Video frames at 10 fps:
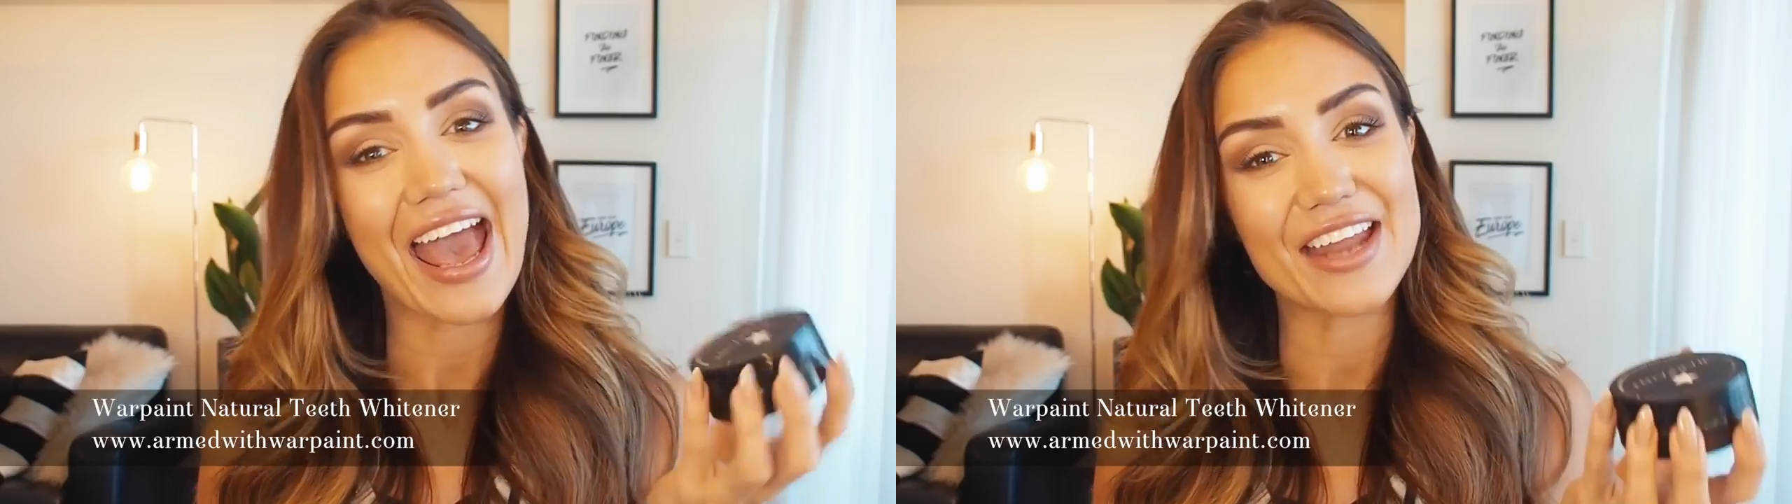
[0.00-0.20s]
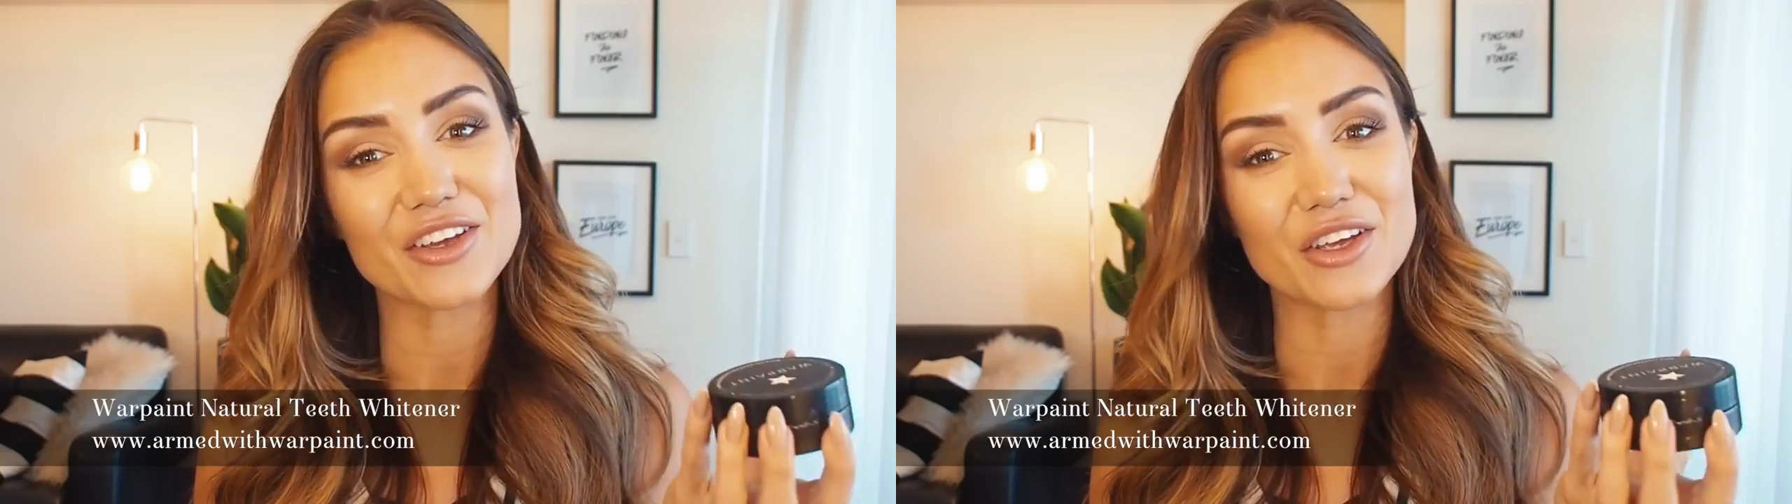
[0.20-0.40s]

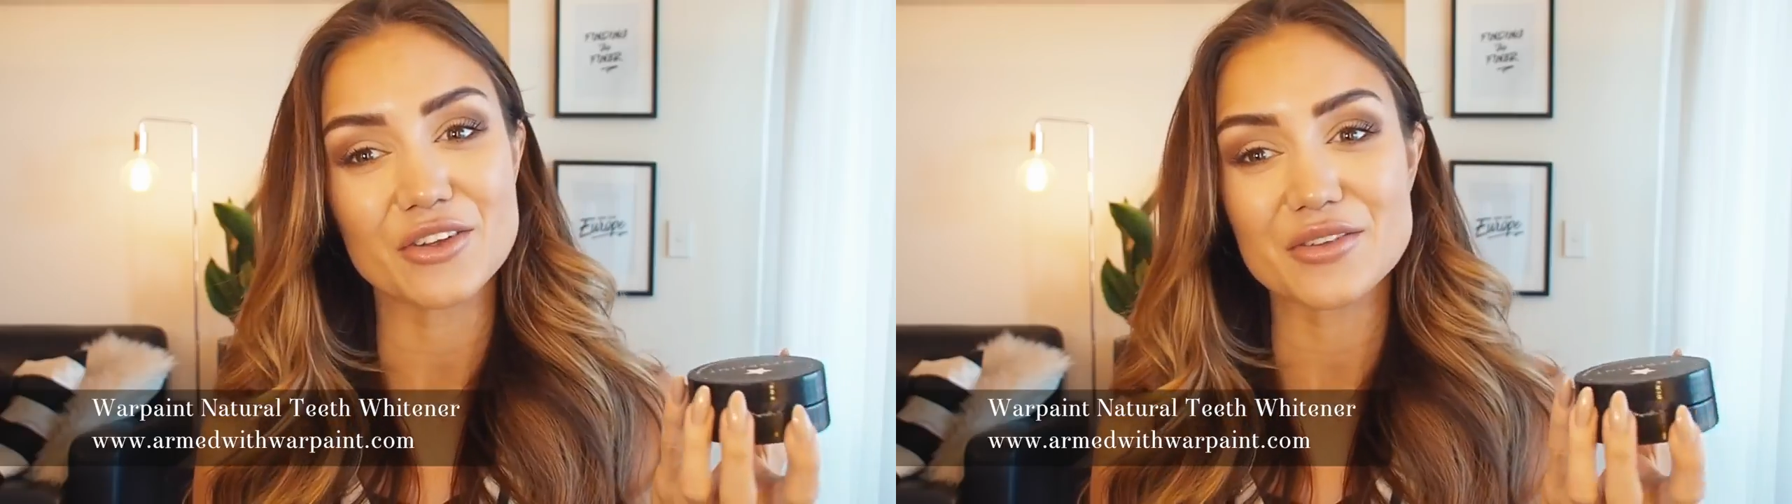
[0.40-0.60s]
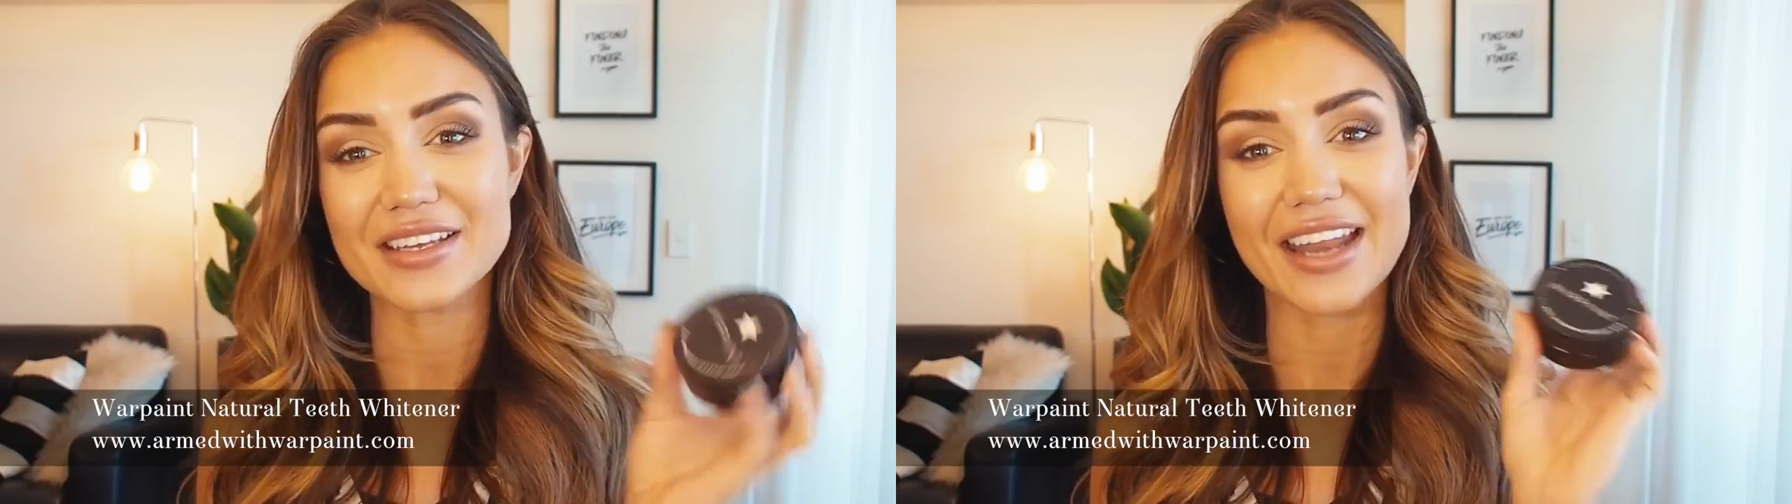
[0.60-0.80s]
and you
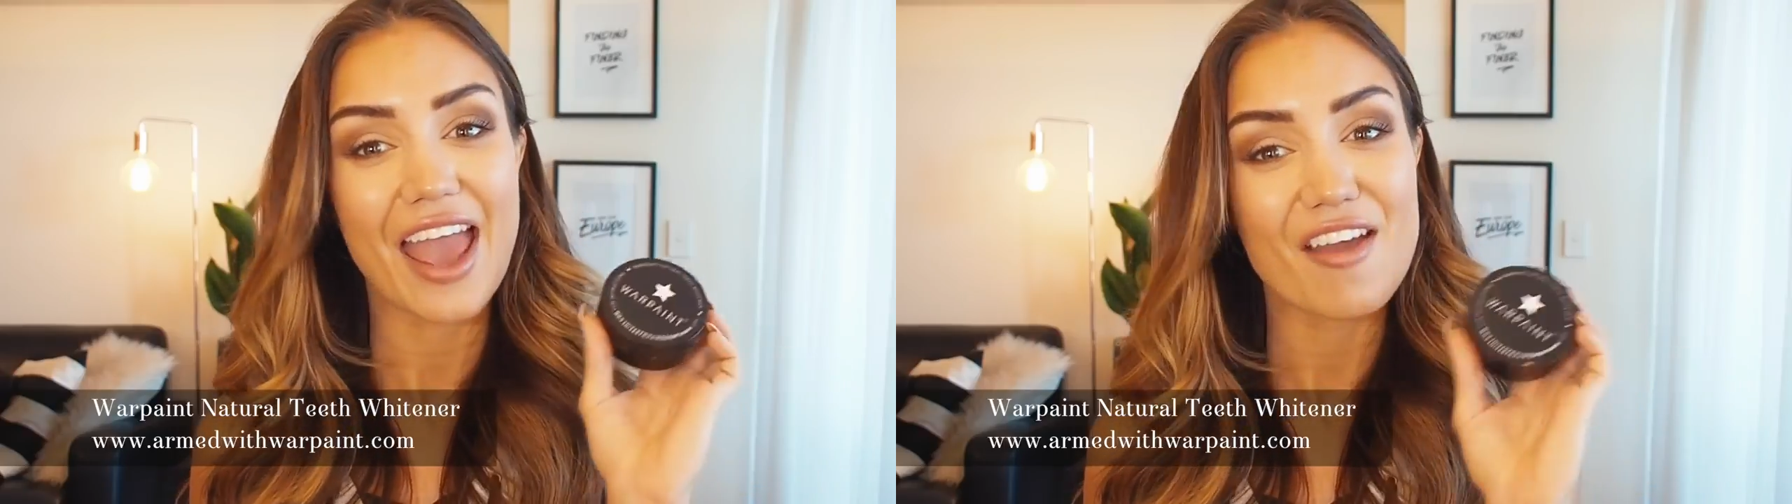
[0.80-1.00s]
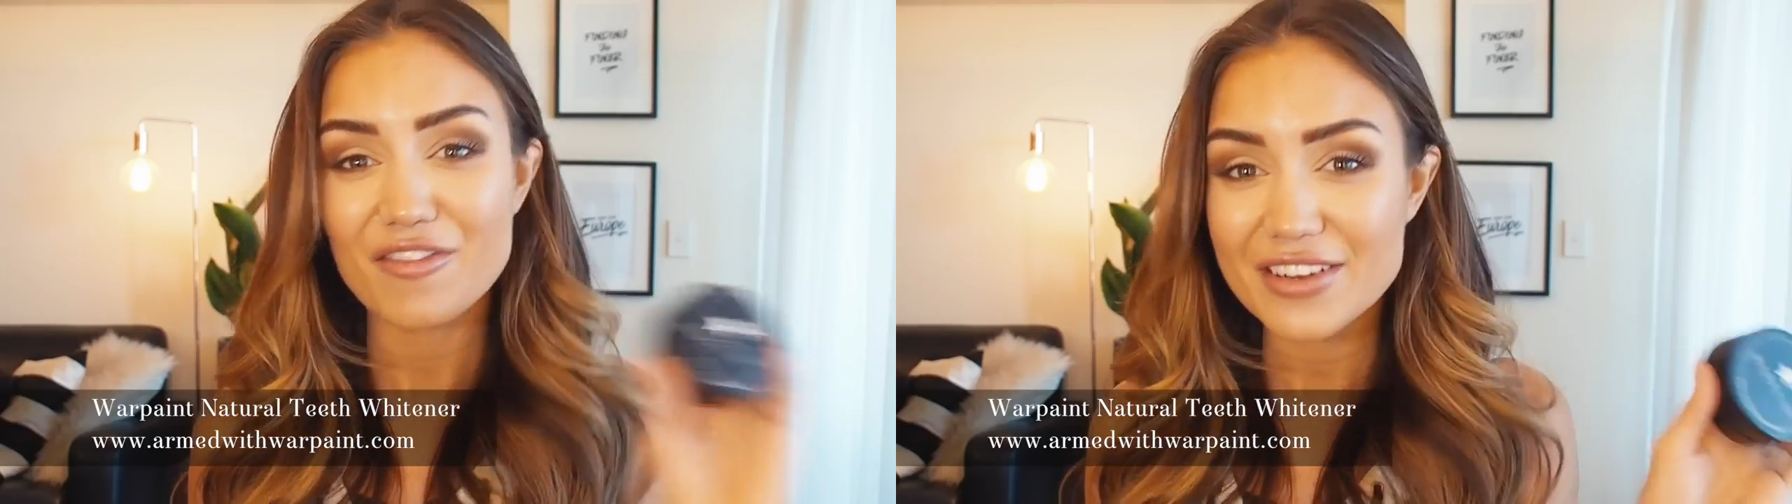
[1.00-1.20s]
can use it
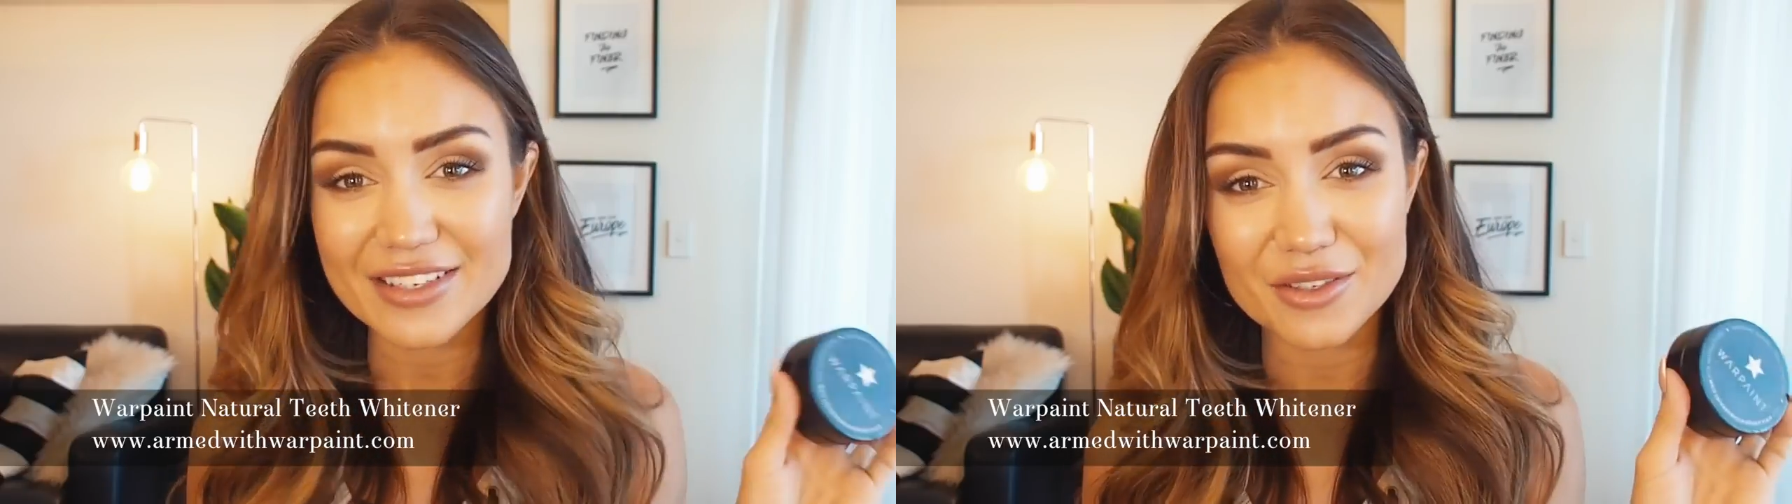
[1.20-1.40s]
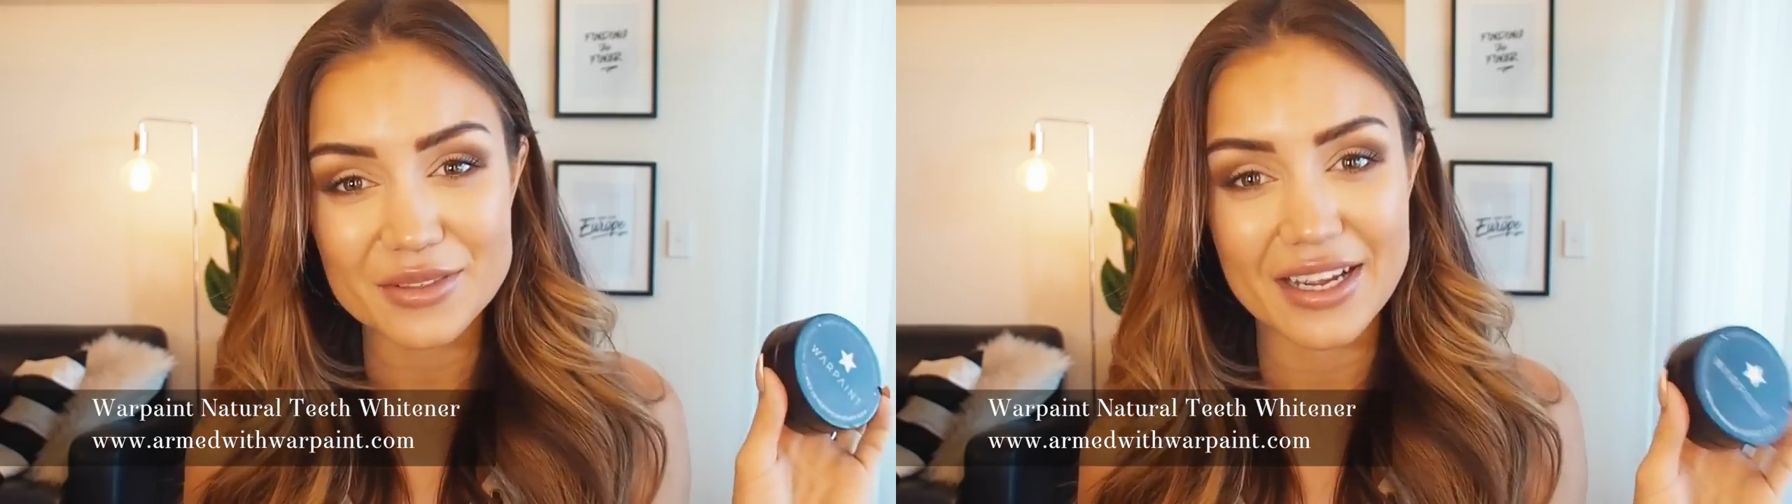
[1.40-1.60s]
every single